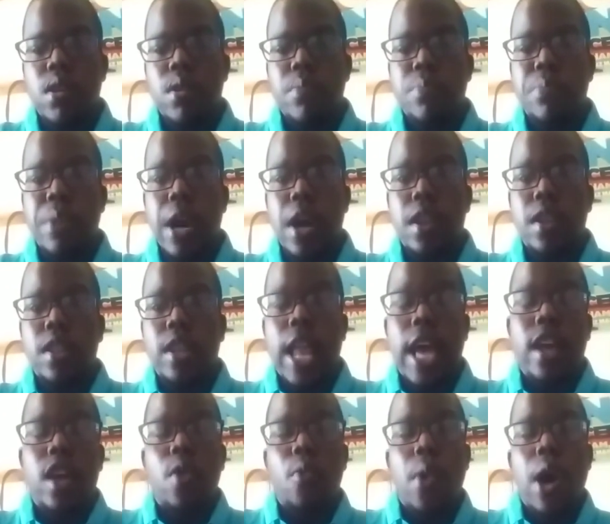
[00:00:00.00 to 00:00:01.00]
But the
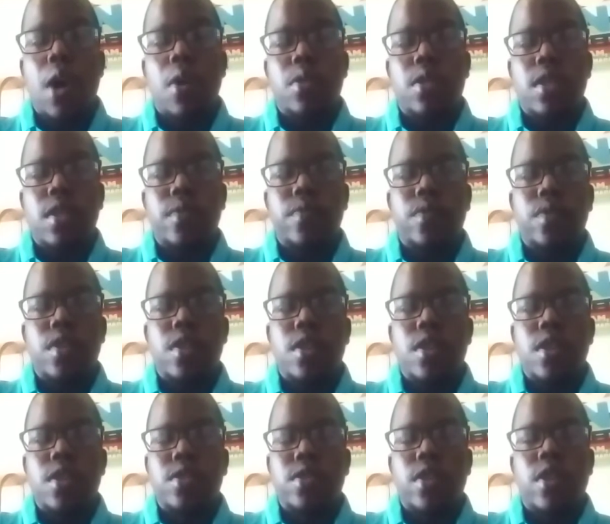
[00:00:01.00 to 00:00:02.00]
lack of wealth
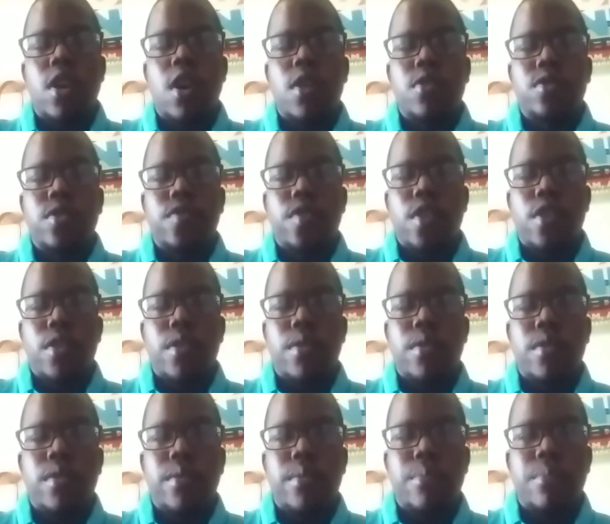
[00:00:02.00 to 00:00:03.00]
is the cause of your
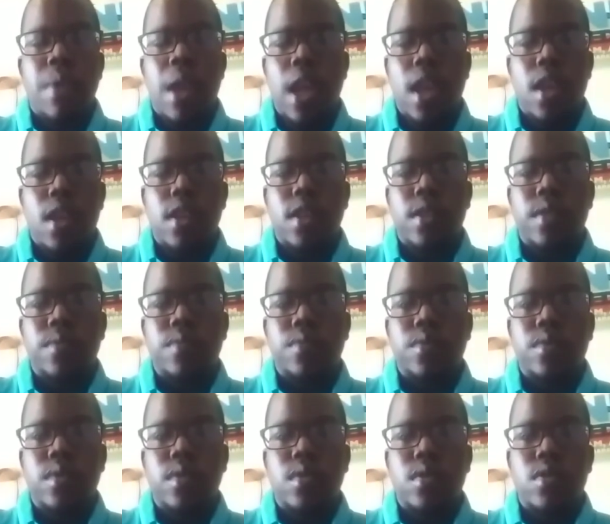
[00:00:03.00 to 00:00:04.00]
pain.
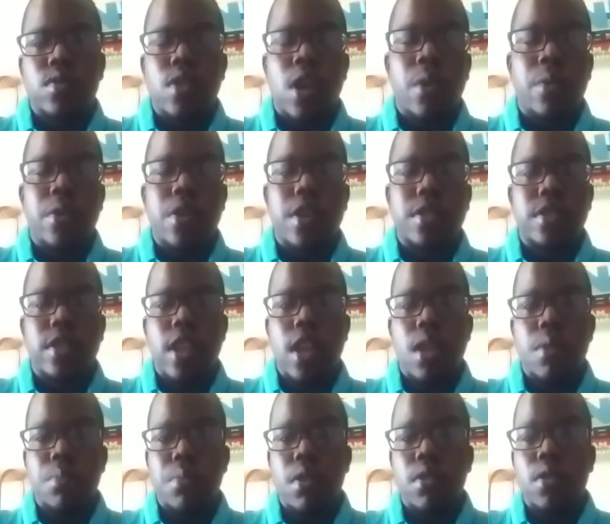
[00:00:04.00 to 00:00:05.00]
So start where you're at today,
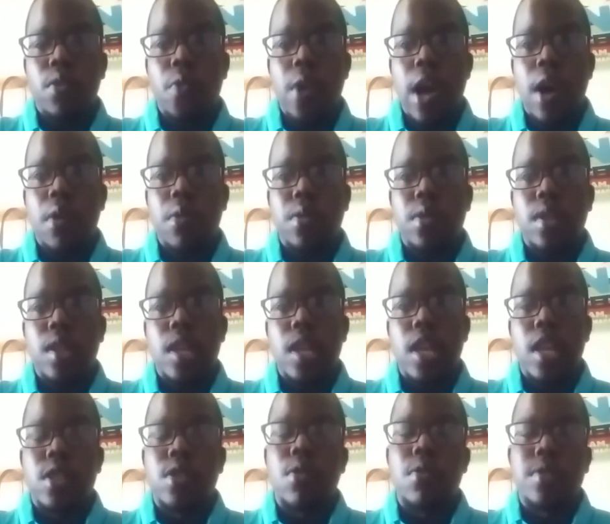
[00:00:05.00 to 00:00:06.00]
build a wealth.
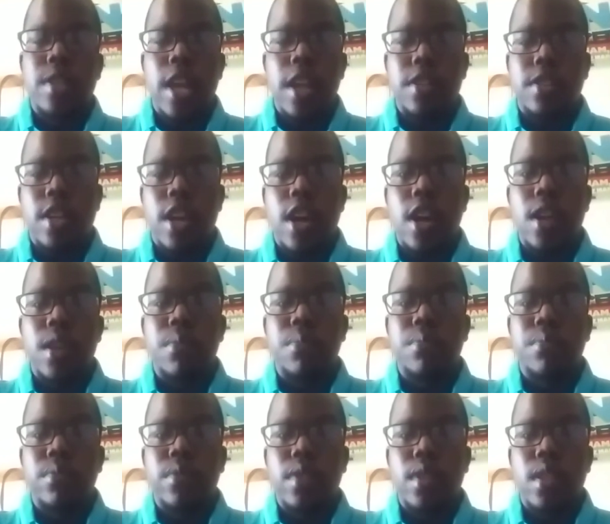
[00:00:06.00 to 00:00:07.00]
It's going to take time,
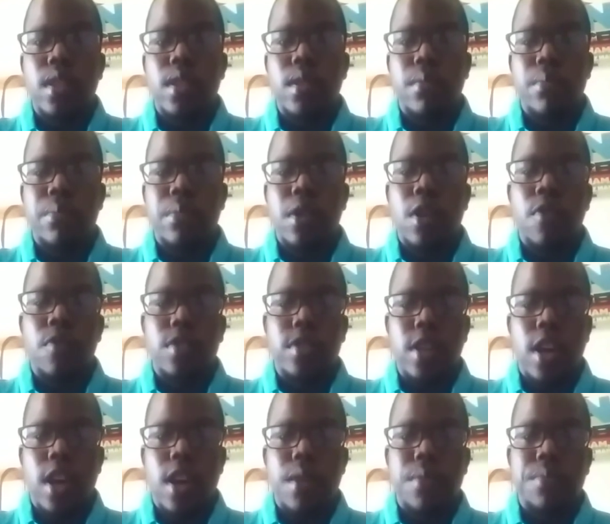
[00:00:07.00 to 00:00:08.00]
but over
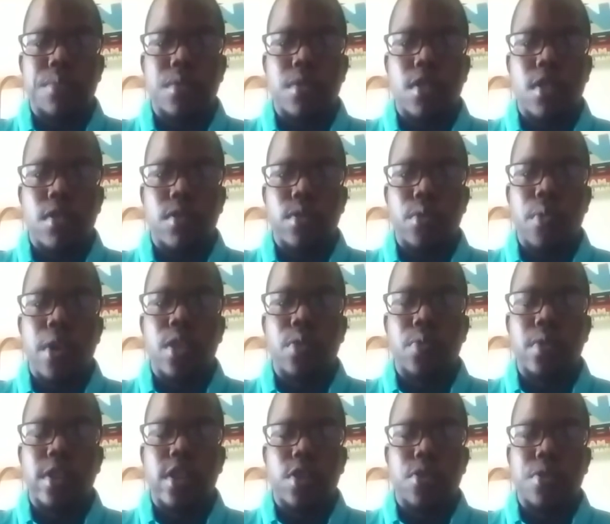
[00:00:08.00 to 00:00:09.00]
time, the wealth
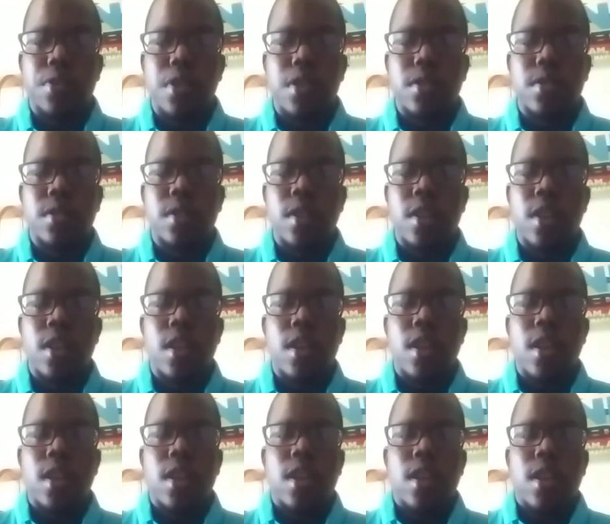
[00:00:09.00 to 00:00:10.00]
will increase.
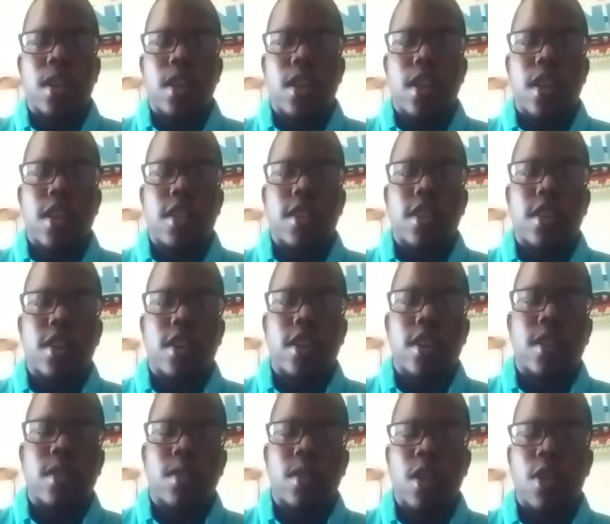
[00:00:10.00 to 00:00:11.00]
and it can
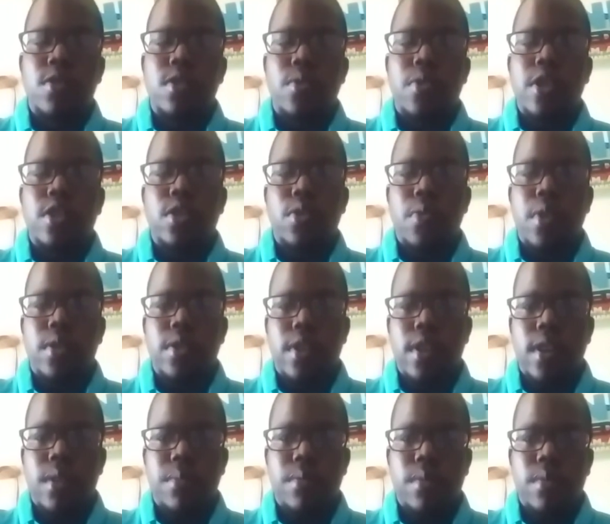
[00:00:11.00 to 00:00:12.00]
close the racial wealth
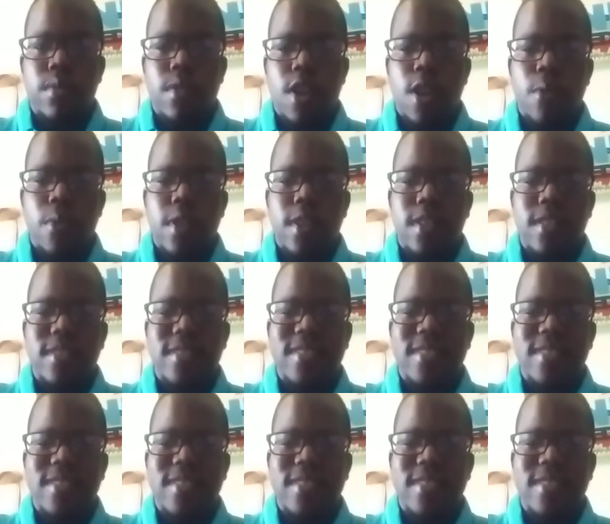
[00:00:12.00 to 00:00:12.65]
gap already.